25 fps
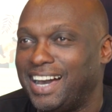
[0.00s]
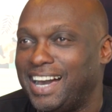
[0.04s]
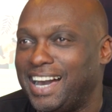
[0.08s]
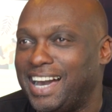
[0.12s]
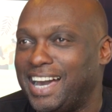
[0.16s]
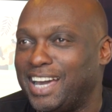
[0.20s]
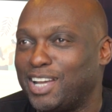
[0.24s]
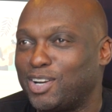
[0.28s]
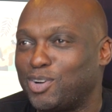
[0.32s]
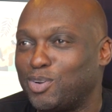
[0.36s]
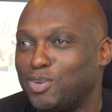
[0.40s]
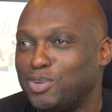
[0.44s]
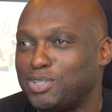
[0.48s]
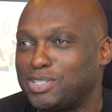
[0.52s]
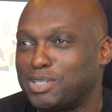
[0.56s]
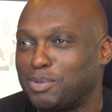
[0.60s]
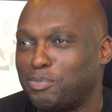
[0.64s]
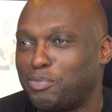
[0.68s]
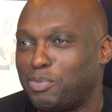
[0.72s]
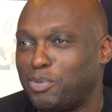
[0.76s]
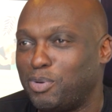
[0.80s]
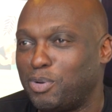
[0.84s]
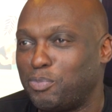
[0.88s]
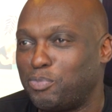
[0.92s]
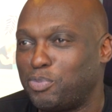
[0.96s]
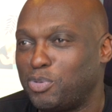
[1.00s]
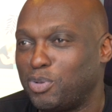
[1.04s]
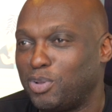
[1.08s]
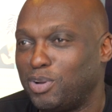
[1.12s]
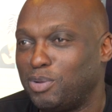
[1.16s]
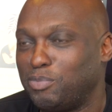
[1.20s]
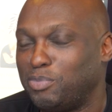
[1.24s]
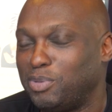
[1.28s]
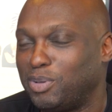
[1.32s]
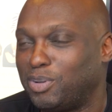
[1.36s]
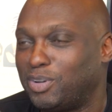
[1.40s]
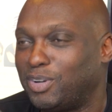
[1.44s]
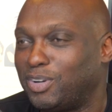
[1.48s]
I wrote a book
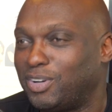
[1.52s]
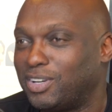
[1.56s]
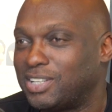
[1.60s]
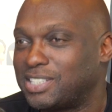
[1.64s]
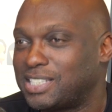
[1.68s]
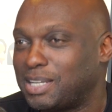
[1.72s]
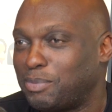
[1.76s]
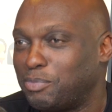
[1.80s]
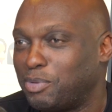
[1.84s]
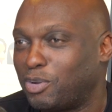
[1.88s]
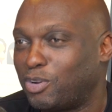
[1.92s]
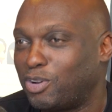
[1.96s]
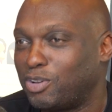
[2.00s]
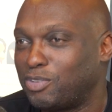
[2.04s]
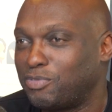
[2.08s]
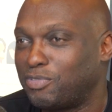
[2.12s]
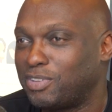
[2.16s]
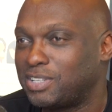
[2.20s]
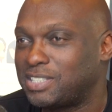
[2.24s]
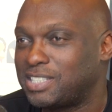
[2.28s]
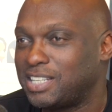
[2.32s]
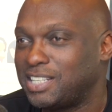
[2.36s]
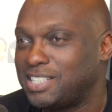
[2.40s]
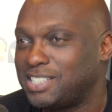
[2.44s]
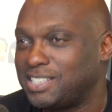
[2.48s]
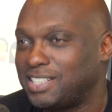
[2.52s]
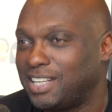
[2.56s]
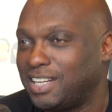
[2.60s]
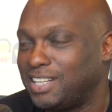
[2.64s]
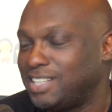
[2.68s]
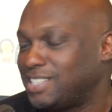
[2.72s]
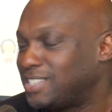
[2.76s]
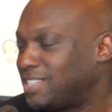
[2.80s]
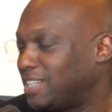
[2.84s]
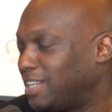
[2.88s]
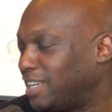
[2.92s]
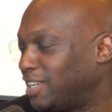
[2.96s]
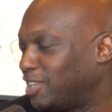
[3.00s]
purely because I'm a
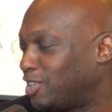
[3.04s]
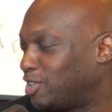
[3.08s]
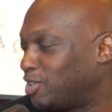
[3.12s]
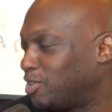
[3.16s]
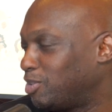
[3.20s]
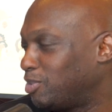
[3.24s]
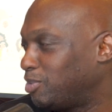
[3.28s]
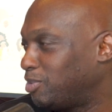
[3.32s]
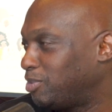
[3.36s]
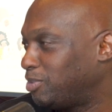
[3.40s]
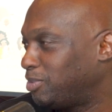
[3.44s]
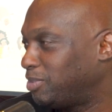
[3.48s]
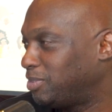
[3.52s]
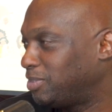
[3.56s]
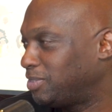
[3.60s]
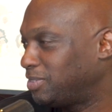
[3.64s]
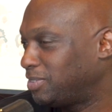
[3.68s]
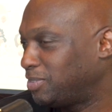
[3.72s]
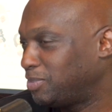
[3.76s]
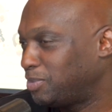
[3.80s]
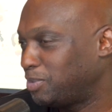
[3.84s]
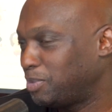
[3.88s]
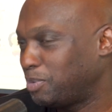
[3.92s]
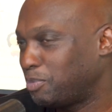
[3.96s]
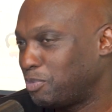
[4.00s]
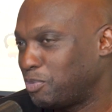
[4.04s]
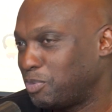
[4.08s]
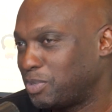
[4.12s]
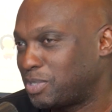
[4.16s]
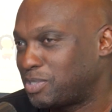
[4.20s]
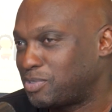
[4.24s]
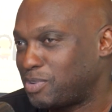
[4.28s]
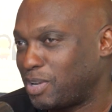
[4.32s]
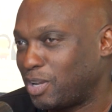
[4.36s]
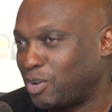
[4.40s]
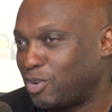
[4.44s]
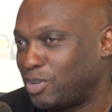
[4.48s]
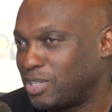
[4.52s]
conversationalist like you. We
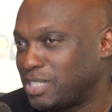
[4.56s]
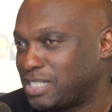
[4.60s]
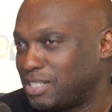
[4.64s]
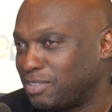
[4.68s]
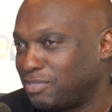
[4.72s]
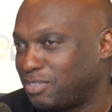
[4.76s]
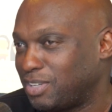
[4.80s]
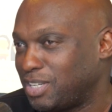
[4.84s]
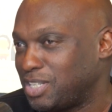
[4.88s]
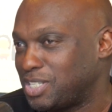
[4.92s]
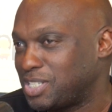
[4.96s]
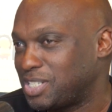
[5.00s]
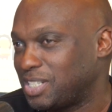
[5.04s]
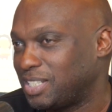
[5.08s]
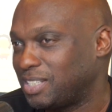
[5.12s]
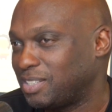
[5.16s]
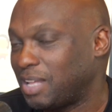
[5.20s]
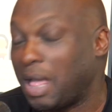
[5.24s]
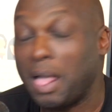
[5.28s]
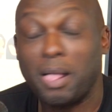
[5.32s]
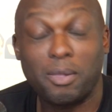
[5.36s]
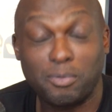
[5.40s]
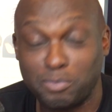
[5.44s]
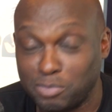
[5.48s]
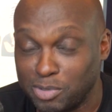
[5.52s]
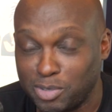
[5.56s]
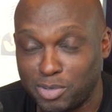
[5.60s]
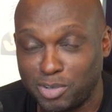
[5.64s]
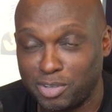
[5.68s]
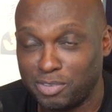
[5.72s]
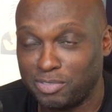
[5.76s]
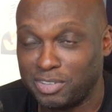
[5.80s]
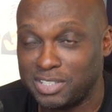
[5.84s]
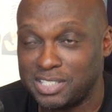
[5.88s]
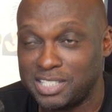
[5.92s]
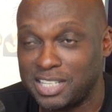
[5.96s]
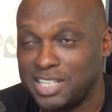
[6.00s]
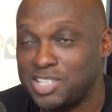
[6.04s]
strike conversations
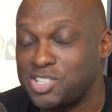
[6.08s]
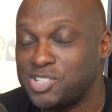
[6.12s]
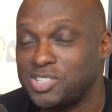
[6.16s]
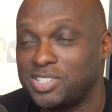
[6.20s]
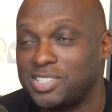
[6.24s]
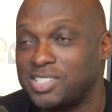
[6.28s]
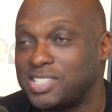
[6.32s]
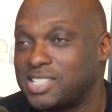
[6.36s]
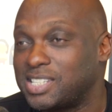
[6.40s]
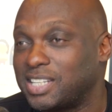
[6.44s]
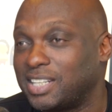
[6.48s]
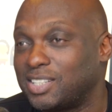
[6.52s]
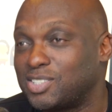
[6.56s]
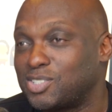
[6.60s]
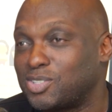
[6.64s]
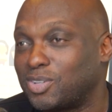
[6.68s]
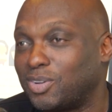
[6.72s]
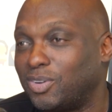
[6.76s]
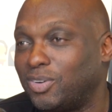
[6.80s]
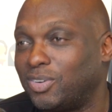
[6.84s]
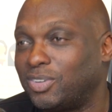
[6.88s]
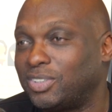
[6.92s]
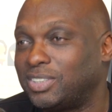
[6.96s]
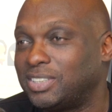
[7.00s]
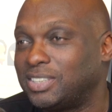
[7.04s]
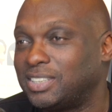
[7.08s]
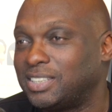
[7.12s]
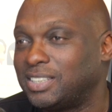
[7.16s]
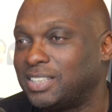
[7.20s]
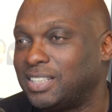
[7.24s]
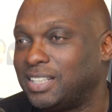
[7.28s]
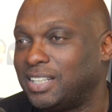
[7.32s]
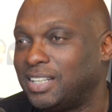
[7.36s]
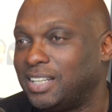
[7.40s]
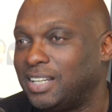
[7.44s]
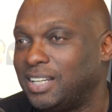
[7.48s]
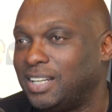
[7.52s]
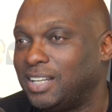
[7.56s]
and so on.
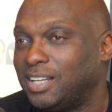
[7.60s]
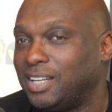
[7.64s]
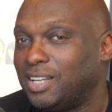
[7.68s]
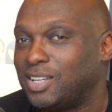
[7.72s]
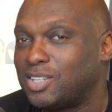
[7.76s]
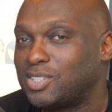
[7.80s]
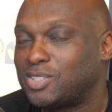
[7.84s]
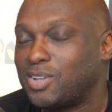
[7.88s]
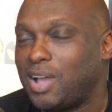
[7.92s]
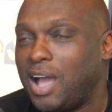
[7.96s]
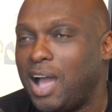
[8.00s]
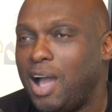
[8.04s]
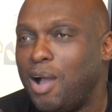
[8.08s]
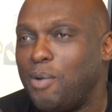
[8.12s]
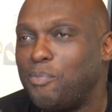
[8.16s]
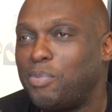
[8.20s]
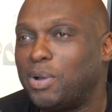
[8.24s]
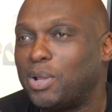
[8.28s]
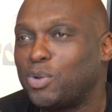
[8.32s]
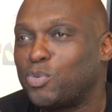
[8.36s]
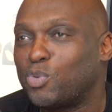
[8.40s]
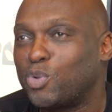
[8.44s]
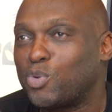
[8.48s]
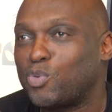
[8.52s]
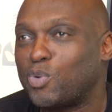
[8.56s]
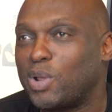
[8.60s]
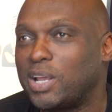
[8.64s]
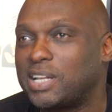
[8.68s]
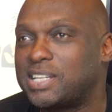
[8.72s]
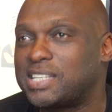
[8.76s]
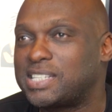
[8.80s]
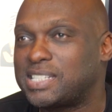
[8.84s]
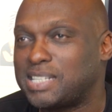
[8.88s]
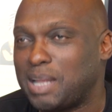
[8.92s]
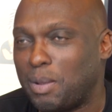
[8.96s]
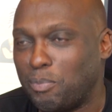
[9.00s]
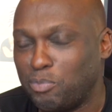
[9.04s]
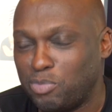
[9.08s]
So how about we write
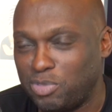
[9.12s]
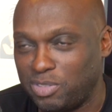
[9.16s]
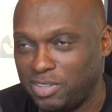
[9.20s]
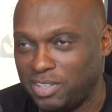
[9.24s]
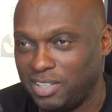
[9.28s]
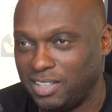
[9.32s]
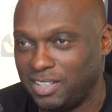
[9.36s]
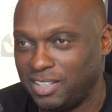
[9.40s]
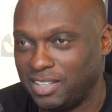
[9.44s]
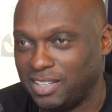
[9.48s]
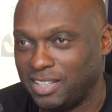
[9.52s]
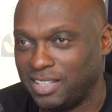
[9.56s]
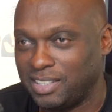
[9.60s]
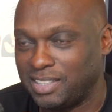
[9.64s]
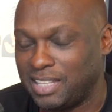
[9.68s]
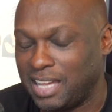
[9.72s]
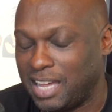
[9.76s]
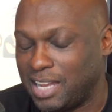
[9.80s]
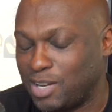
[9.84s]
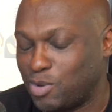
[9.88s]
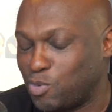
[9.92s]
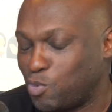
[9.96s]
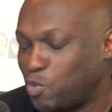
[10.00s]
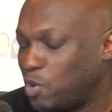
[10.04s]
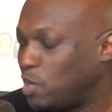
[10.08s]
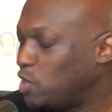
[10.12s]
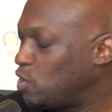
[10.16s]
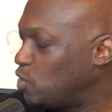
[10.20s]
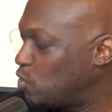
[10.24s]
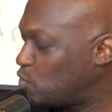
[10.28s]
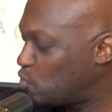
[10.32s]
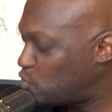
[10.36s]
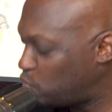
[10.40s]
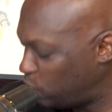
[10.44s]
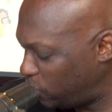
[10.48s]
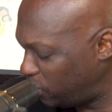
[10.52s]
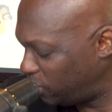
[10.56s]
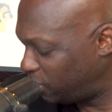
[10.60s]
something that when
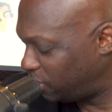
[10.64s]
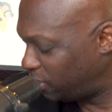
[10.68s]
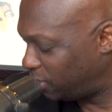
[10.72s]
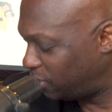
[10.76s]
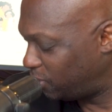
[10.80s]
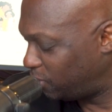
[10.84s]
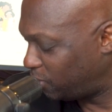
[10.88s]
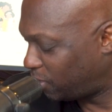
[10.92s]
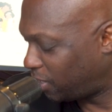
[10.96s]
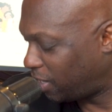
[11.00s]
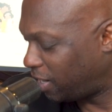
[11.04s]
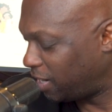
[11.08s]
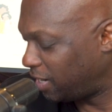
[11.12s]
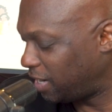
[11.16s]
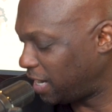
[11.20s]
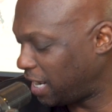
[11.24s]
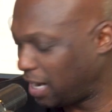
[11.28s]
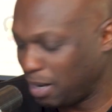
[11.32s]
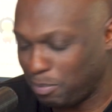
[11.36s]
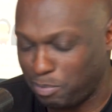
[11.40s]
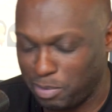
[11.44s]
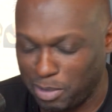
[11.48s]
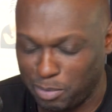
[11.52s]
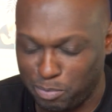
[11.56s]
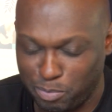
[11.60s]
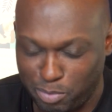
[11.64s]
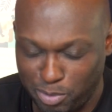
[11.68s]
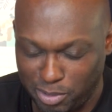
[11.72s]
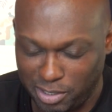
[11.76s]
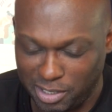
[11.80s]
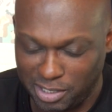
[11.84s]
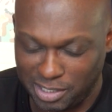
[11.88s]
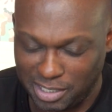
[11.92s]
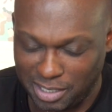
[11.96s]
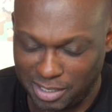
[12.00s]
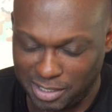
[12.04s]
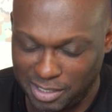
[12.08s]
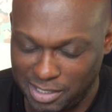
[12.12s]
you read it, you can't help but put
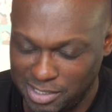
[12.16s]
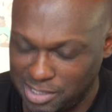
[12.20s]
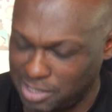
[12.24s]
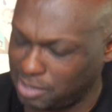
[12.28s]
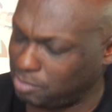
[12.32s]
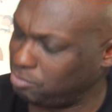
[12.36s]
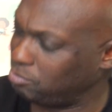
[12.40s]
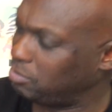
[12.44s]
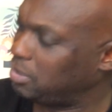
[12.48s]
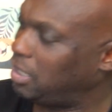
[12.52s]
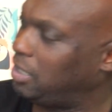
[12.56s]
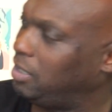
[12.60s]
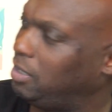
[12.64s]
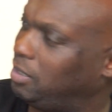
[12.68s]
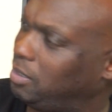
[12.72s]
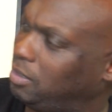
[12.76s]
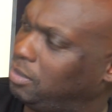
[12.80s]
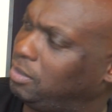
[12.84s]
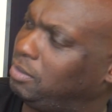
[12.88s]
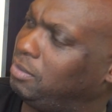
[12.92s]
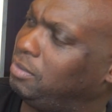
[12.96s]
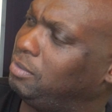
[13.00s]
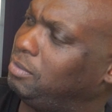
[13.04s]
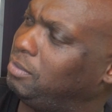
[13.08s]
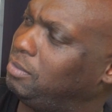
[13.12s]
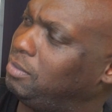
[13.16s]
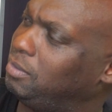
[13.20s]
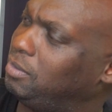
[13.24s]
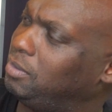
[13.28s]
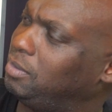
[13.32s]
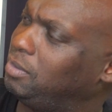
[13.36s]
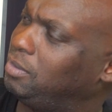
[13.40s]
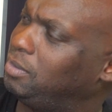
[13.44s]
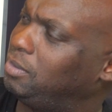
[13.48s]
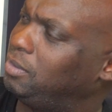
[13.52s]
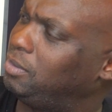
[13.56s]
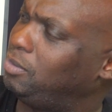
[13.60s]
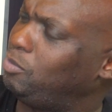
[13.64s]
it down and say,
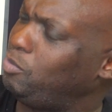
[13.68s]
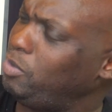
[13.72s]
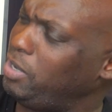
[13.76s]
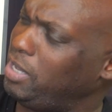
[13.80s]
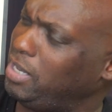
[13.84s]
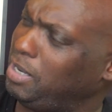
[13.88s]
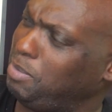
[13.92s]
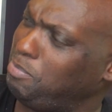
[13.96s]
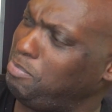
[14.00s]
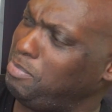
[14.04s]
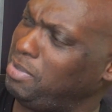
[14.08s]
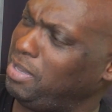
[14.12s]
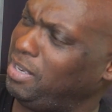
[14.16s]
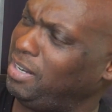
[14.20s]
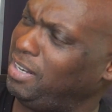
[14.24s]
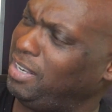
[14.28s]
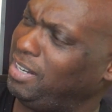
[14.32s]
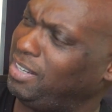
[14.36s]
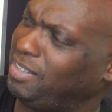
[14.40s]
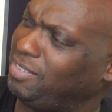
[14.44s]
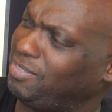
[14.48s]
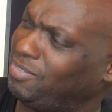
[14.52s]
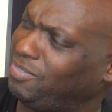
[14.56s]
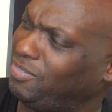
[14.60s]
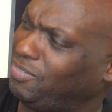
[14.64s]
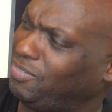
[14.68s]
wait a minute.